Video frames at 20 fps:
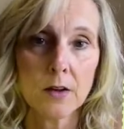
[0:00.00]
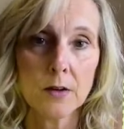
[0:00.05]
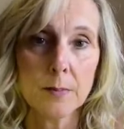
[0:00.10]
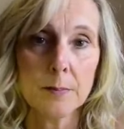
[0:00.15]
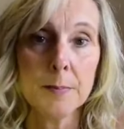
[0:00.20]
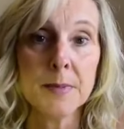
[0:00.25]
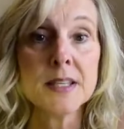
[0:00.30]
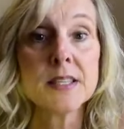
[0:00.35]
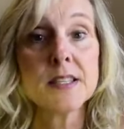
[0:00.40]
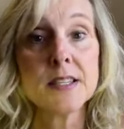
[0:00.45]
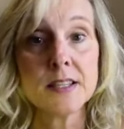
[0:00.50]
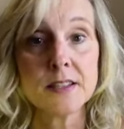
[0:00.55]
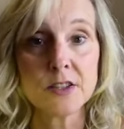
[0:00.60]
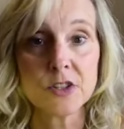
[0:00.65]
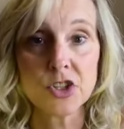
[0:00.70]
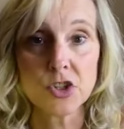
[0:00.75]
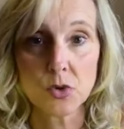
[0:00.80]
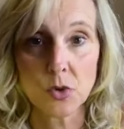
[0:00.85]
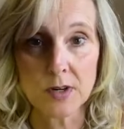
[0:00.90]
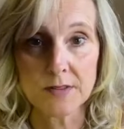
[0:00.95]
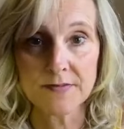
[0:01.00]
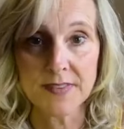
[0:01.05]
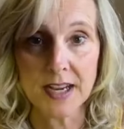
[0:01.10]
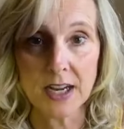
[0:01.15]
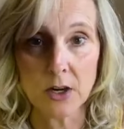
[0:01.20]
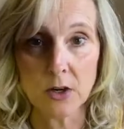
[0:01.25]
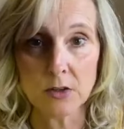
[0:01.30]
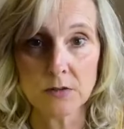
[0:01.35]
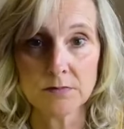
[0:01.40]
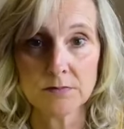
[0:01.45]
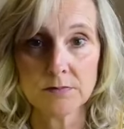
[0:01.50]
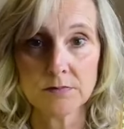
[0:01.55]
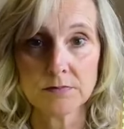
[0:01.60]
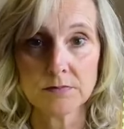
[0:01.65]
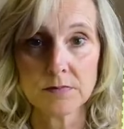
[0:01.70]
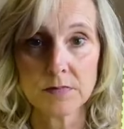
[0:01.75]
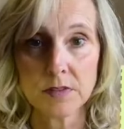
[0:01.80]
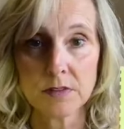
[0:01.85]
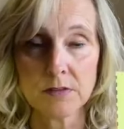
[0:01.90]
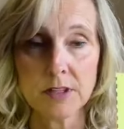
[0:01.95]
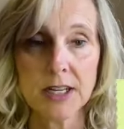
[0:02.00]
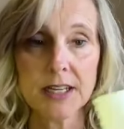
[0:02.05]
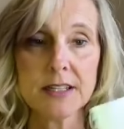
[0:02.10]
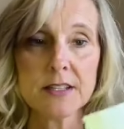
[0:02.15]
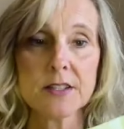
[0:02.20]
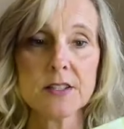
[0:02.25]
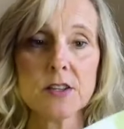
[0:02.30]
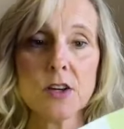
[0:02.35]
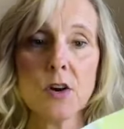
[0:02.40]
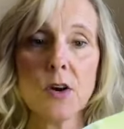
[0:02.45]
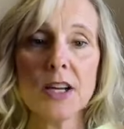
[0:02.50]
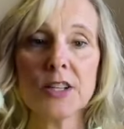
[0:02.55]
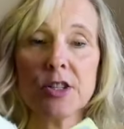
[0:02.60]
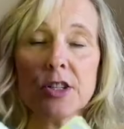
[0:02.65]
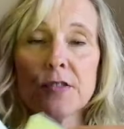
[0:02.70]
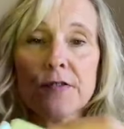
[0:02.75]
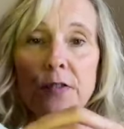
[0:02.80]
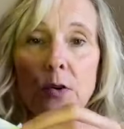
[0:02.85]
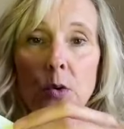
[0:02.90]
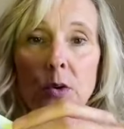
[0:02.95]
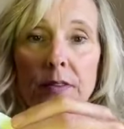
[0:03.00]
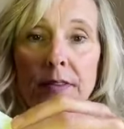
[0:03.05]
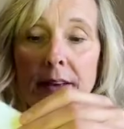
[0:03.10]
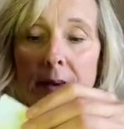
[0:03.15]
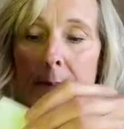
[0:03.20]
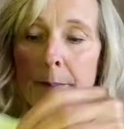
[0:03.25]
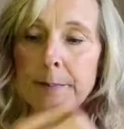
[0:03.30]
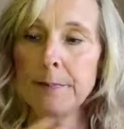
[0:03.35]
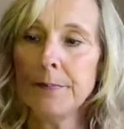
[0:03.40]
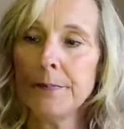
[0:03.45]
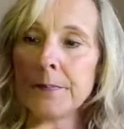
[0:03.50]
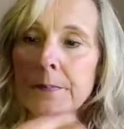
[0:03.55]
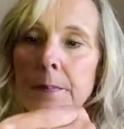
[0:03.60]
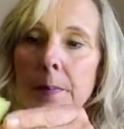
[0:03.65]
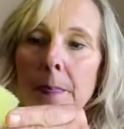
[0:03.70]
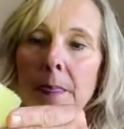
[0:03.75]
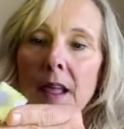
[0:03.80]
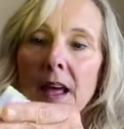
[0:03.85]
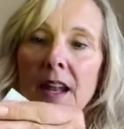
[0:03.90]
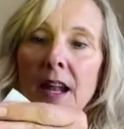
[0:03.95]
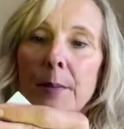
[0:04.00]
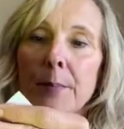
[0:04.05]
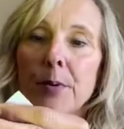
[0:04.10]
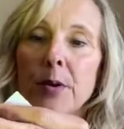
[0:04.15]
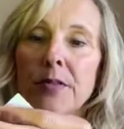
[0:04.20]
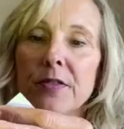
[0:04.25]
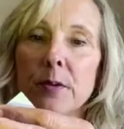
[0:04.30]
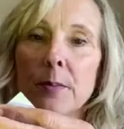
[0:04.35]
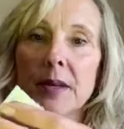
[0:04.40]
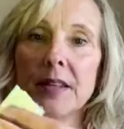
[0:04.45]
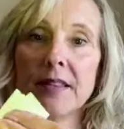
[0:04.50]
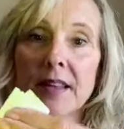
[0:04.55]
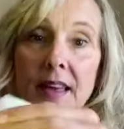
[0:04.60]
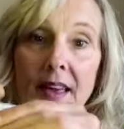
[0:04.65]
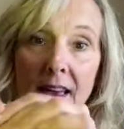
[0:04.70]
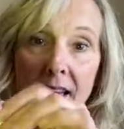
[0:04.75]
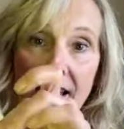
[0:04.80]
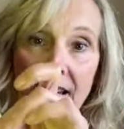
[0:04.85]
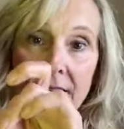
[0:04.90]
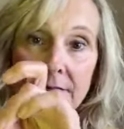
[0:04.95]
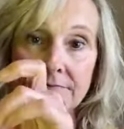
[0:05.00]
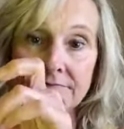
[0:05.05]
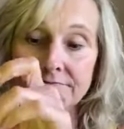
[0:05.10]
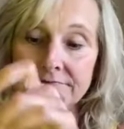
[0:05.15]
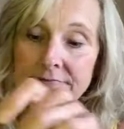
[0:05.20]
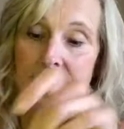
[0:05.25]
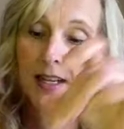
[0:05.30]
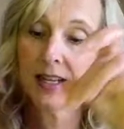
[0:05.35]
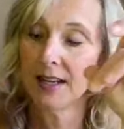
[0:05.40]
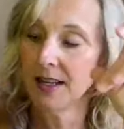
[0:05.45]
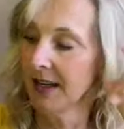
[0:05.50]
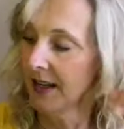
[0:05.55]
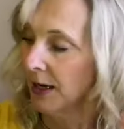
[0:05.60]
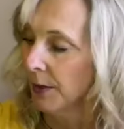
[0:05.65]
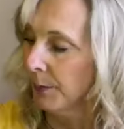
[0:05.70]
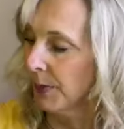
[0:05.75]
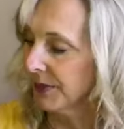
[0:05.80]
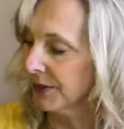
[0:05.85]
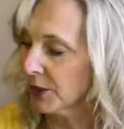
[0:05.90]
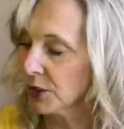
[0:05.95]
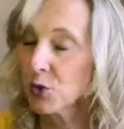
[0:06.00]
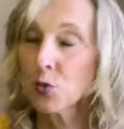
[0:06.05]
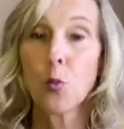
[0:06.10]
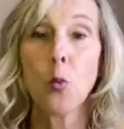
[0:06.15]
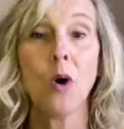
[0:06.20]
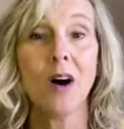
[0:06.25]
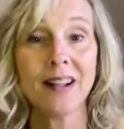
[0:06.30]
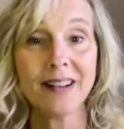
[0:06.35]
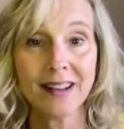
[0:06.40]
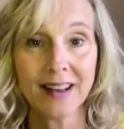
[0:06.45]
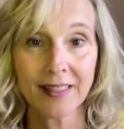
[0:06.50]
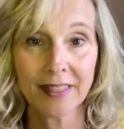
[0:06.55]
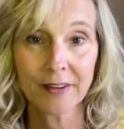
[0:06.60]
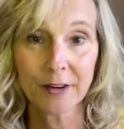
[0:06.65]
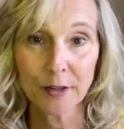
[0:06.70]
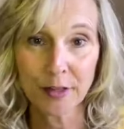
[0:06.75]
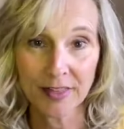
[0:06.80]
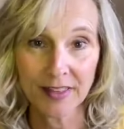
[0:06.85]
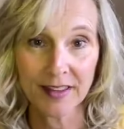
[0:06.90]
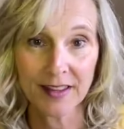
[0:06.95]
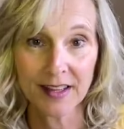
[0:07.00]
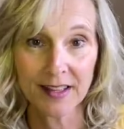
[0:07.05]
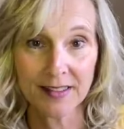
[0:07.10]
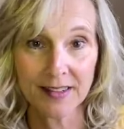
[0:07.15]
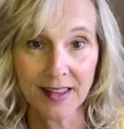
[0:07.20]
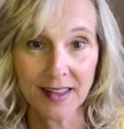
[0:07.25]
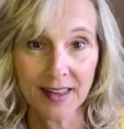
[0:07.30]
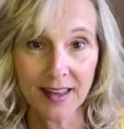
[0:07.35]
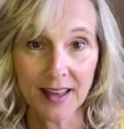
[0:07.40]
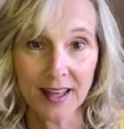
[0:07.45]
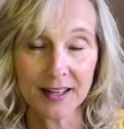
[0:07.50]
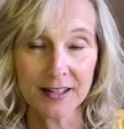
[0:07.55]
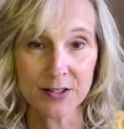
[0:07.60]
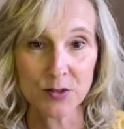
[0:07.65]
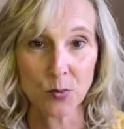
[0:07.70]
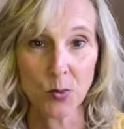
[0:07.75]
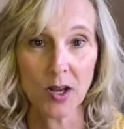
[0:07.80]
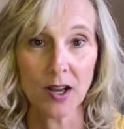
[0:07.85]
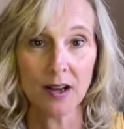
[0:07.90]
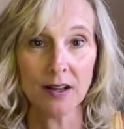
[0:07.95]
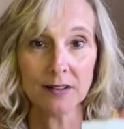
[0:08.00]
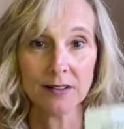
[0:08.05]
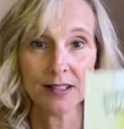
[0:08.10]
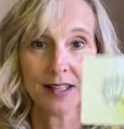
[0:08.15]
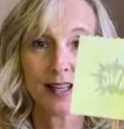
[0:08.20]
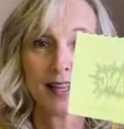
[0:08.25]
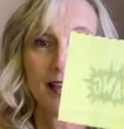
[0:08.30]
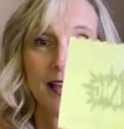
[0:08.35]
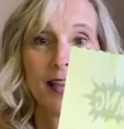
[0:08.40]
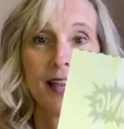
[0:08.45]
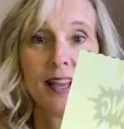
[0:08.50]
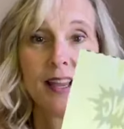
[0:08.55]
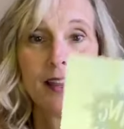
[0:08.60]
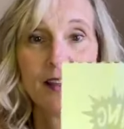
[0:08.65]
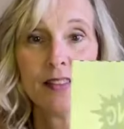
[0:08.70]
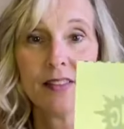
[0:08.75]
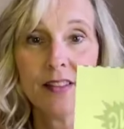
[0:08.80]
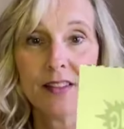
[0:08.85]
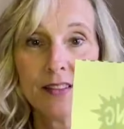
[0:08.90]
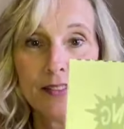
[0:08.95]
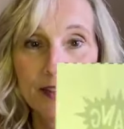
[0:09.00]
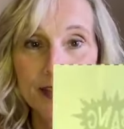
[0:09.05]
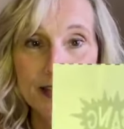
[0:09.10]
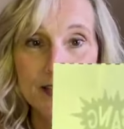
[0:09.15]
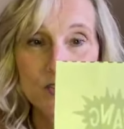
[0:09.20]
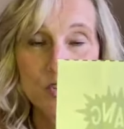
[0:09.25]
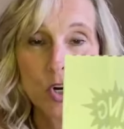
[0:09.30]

missing the short vowel, right? So I just fold them and I put them in the can. But there's one other thing in the can as well. These